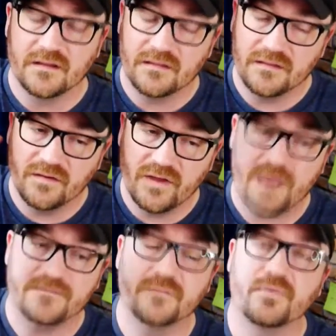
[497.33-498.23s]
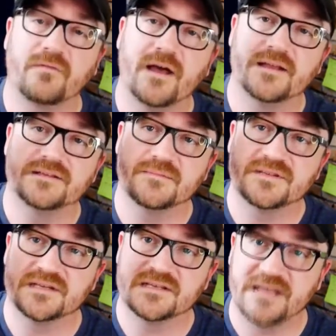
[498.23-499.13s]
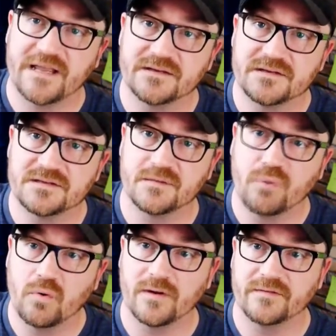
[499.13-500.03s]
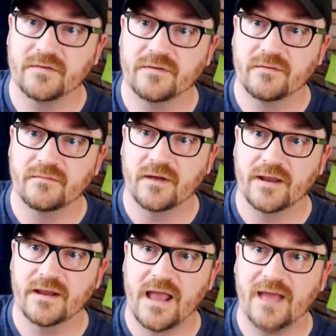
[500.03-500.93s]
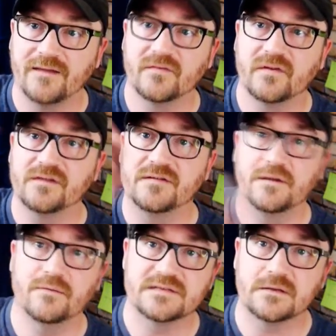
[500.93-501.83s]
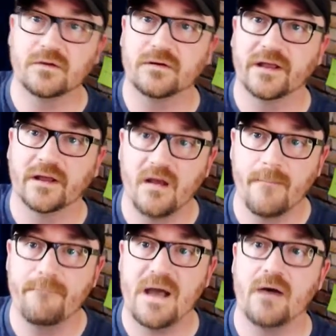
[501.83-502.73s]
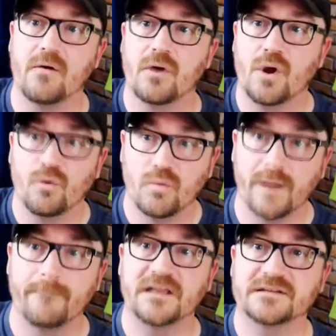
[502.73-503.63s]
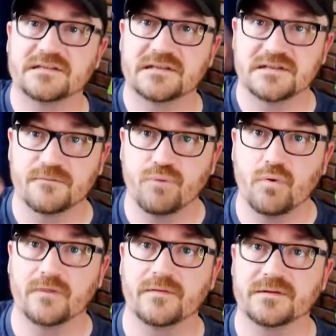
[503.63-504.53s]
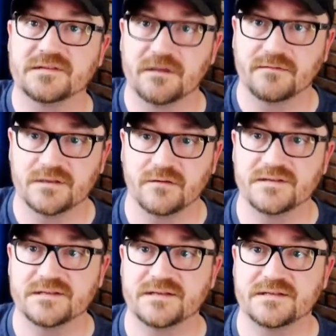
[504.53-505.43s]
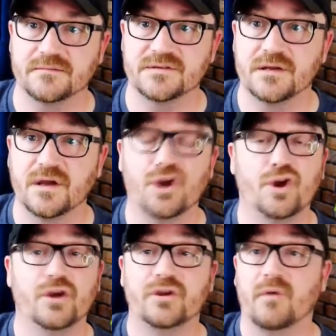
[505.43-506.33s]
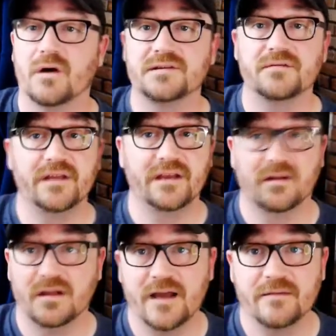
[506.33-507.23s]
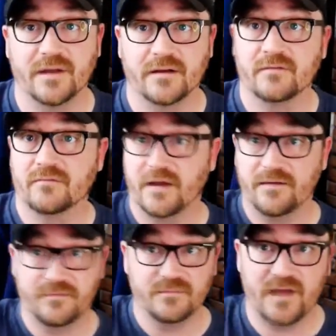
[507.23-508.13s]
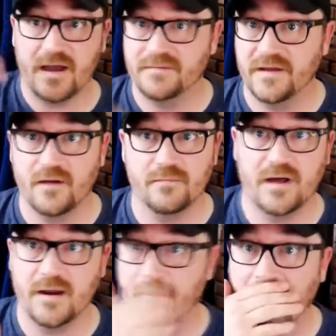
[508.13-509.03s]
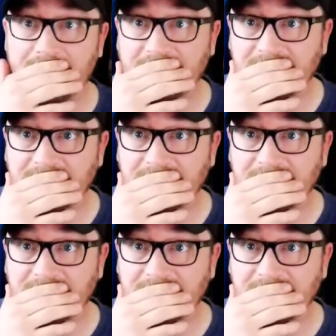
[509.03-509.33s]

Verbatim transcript: you have to provide some sustained support right? And continuous learning about what it means to support those self service systems. You also need alignment, right? From top down, bottom up,